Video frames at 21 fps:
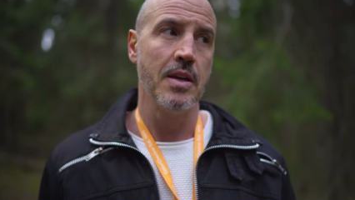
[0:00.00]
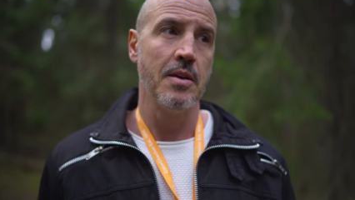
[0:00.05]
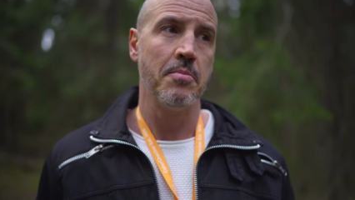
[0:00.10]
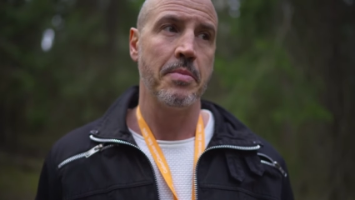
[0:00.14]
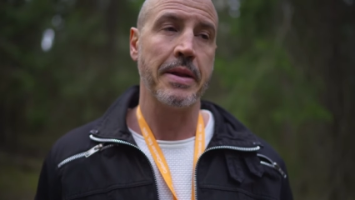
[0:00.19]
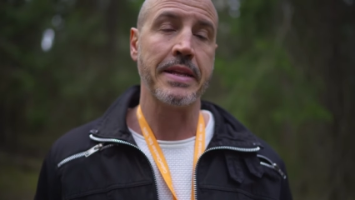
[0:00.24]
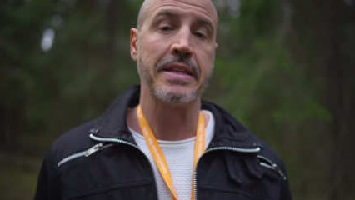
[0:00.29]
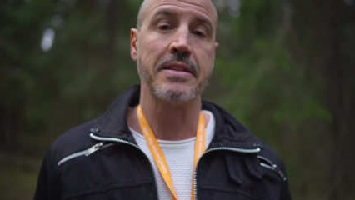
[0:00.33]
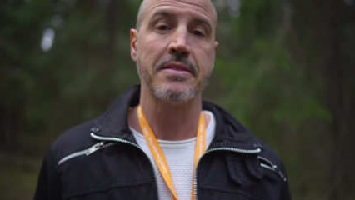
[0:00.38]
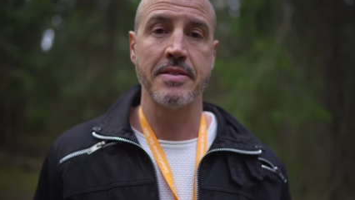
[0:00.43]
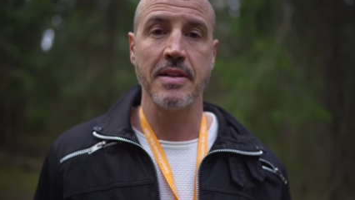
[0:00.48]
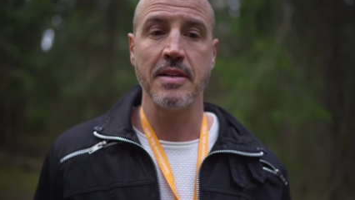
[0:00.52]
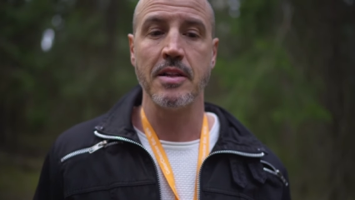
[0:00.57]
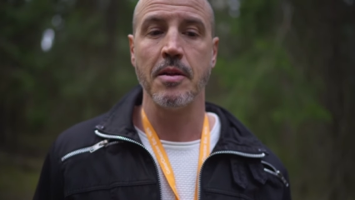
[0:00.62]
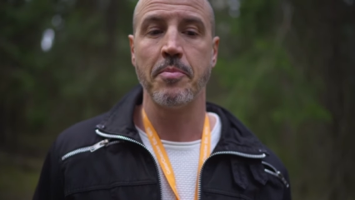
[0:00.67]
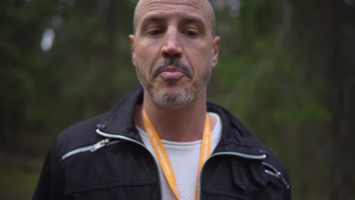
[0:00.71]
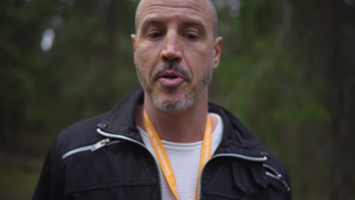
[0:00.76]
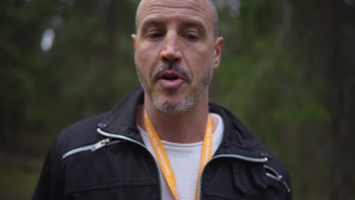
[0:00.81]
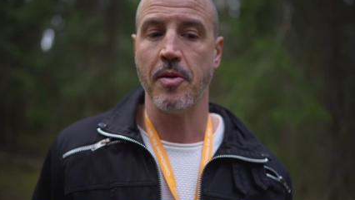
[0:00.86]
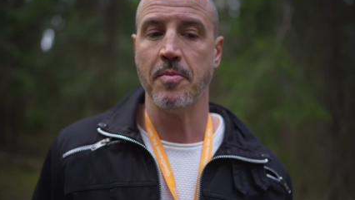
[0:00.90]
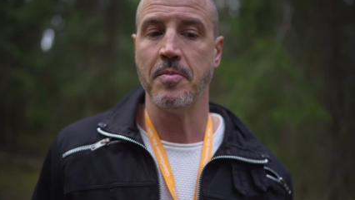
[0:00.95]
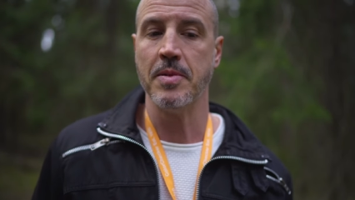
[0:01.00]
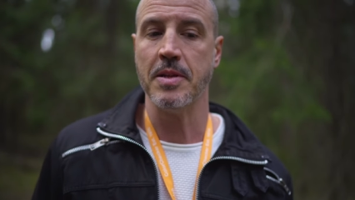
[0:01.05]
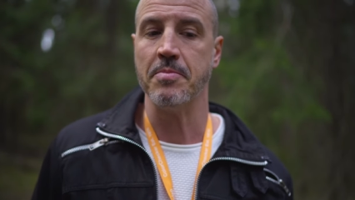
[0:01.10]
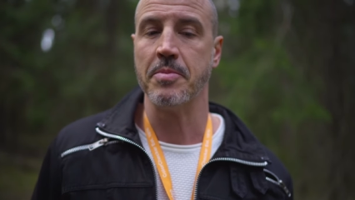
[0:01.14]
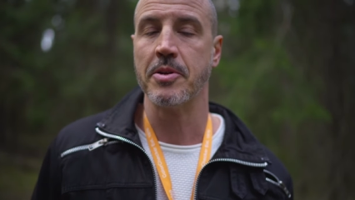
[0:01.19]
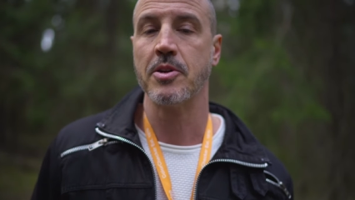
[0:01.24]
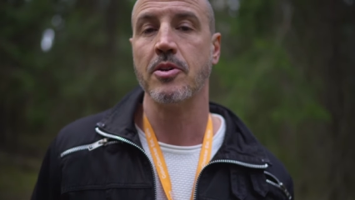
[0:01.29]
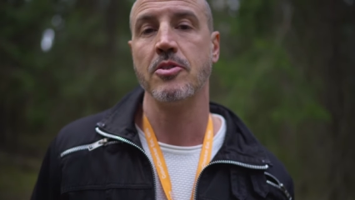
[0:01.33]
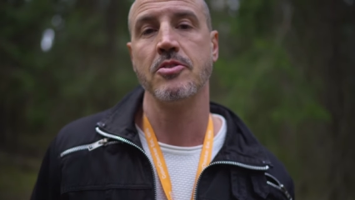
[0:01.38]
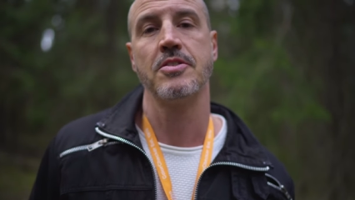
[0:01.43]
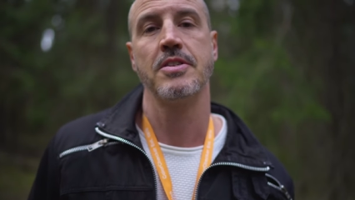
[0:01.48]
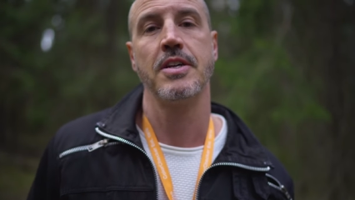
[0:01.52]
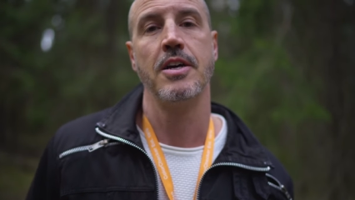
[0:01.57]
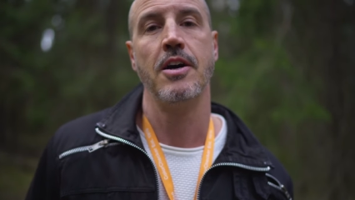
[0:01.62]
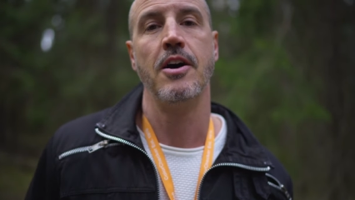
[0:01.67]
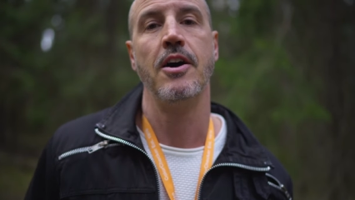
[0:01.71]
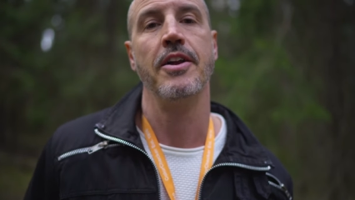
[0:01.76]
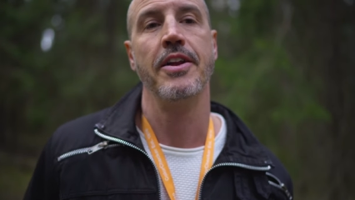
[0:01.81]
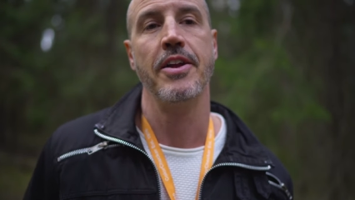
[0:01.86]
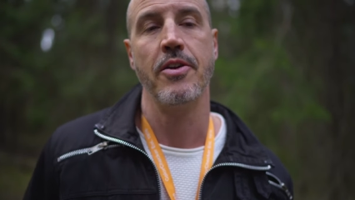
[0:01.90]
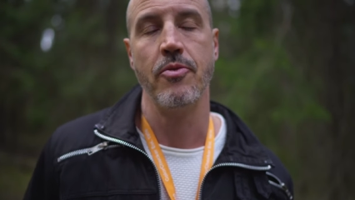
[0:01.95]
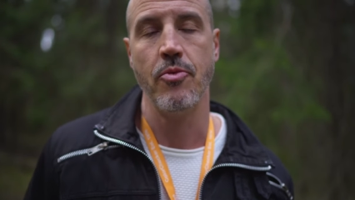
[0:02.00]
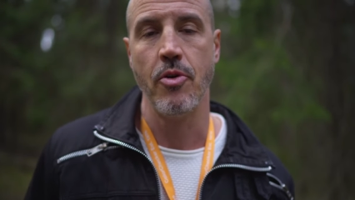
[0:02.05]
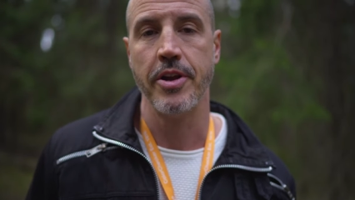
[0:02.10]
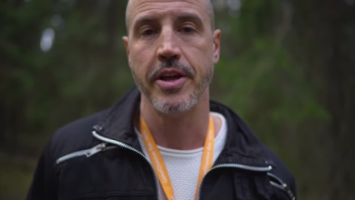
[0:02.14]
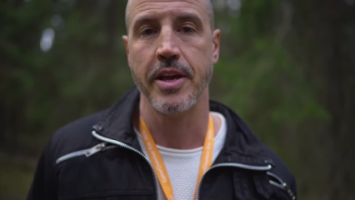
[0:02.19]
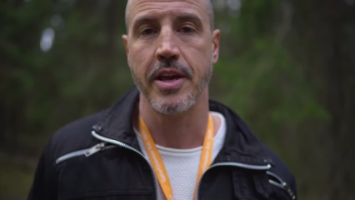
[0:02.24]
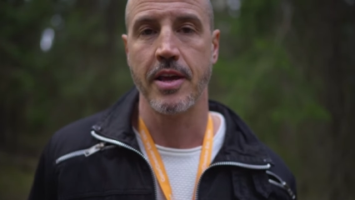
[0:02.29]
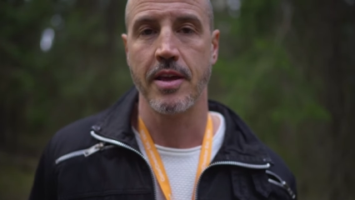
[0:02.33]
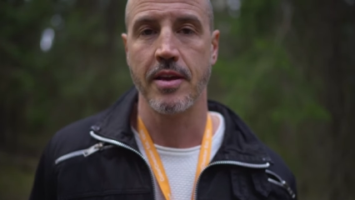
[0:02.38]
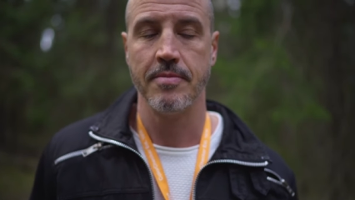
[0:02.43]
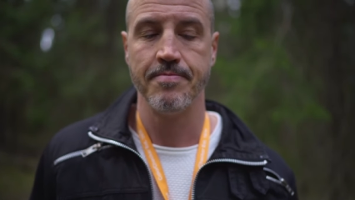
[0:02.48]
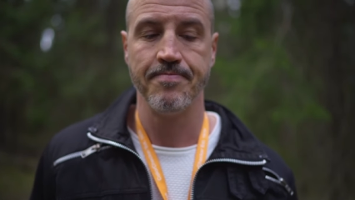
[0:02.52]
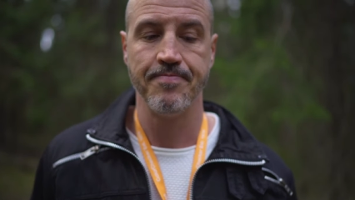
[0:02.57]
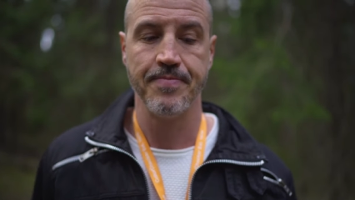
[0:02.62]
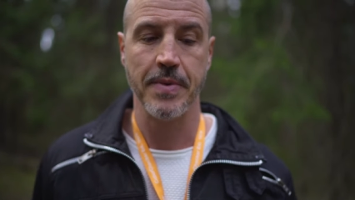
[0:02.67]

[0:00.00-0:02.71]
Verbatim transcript: But it's still a problem because they are neurotic.